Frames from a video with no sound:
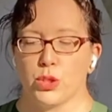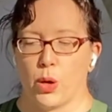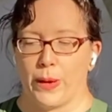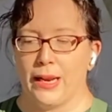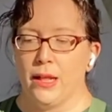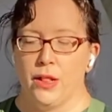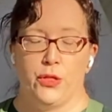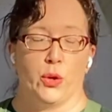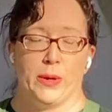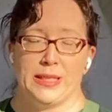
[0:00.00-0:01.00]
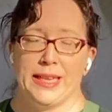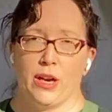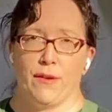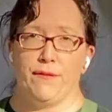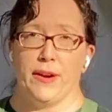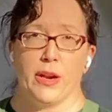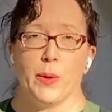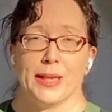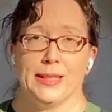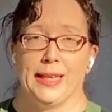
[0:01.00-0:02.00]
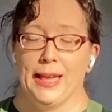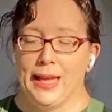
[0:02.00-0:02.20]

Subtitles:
going, they're going to take off very quickly